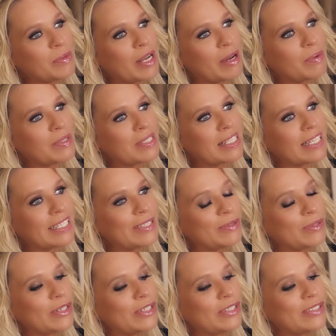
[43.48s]
when I was a
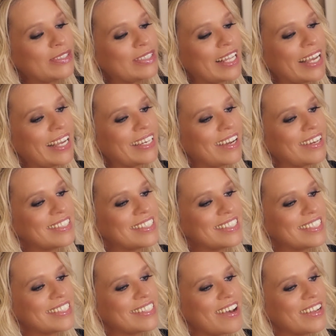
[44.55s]
little girl, and I
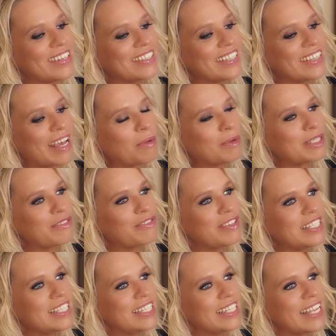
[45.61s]
just decided that that was a
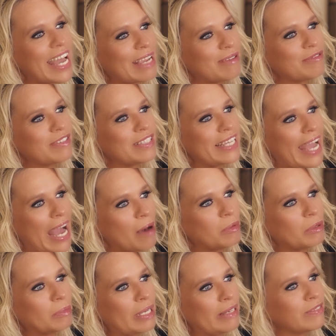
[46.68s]
fitting name for the
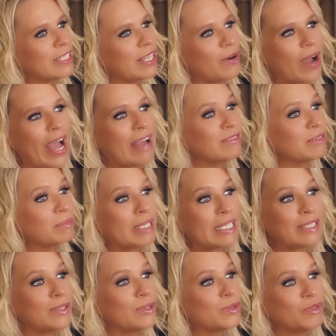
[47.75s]
album, even though I haven't
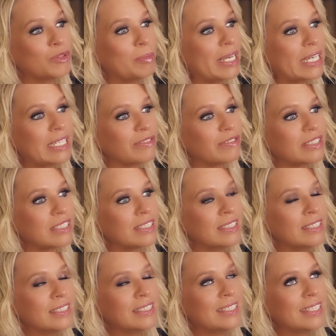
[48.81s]
been called Rebecca for
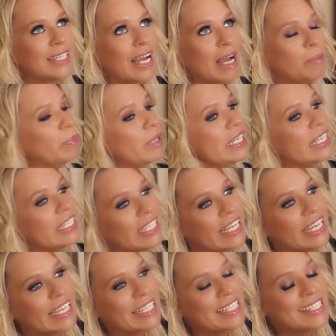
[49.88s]
a
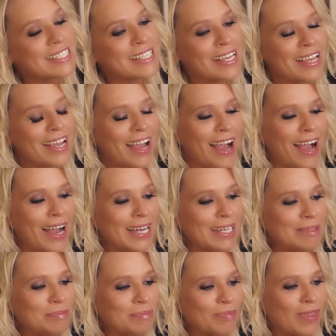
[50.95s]
billion years.
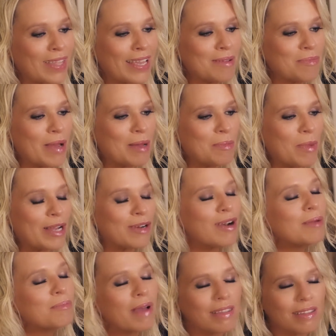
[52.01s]
But my
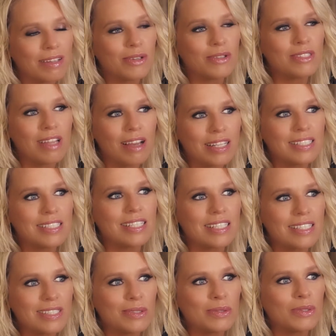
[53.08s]
grandmother, who's
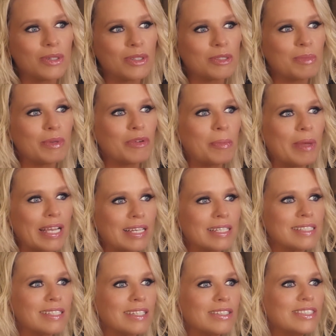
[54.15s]
96, still calls me Rebecca,
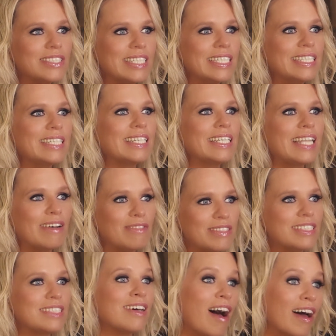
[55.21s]
so she loves
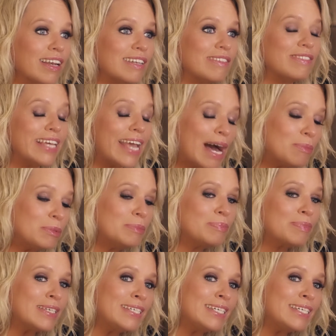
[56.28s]
the title of the album.